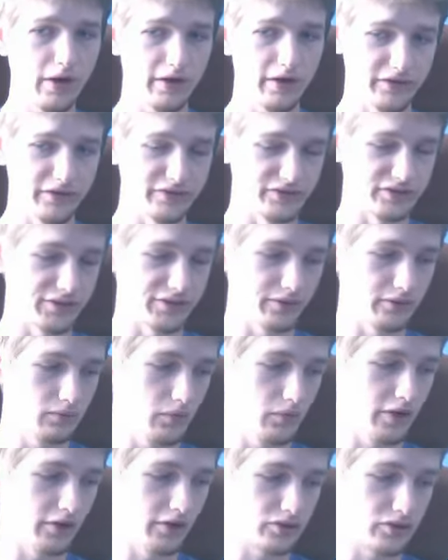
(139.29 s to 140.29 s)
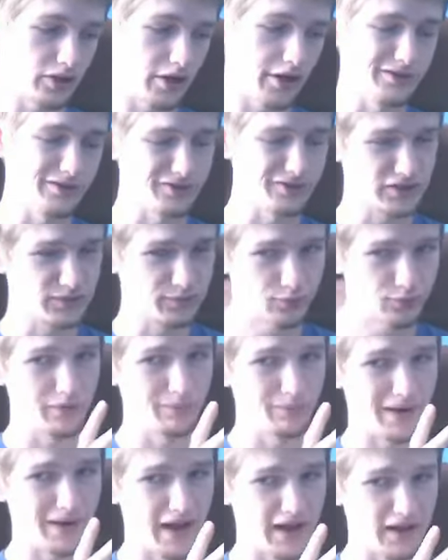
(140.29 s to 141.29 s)
is it'll want to try and
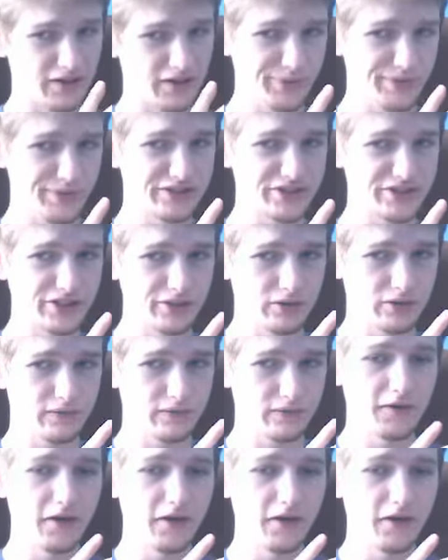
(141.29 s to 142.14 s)
spring back to itself,